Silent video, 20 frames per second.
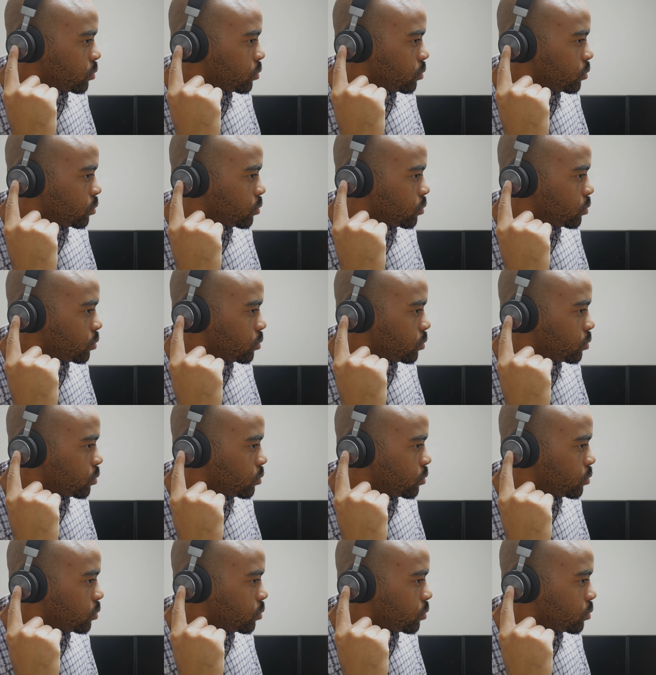
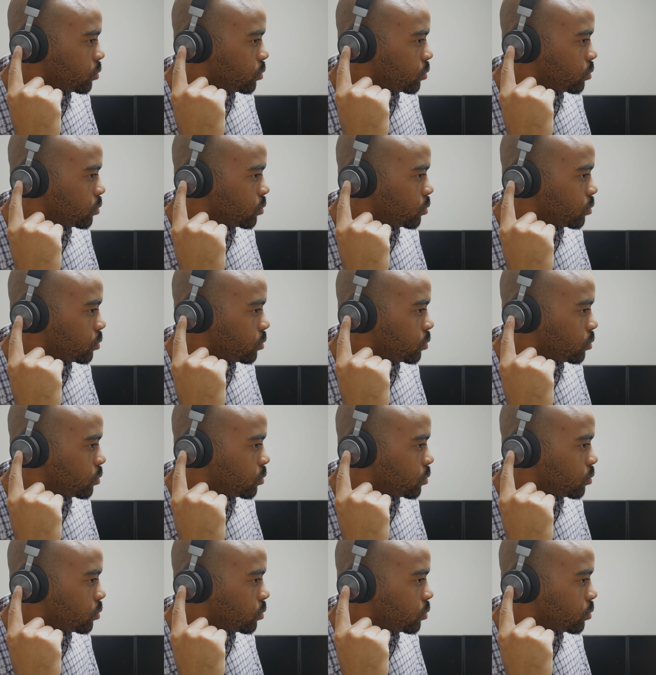
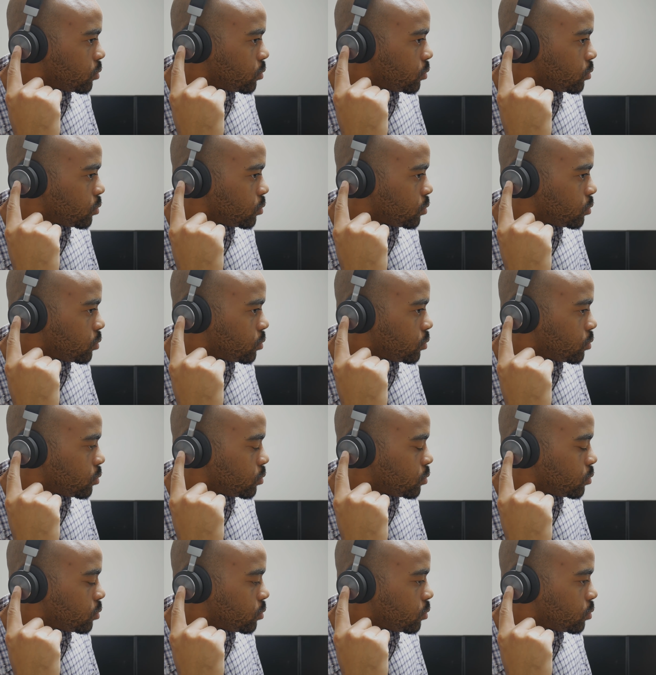
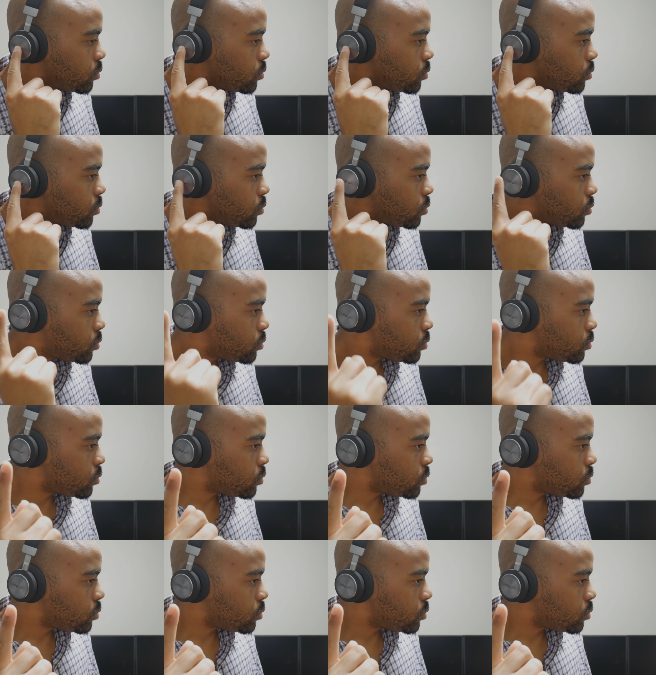(no one is talking)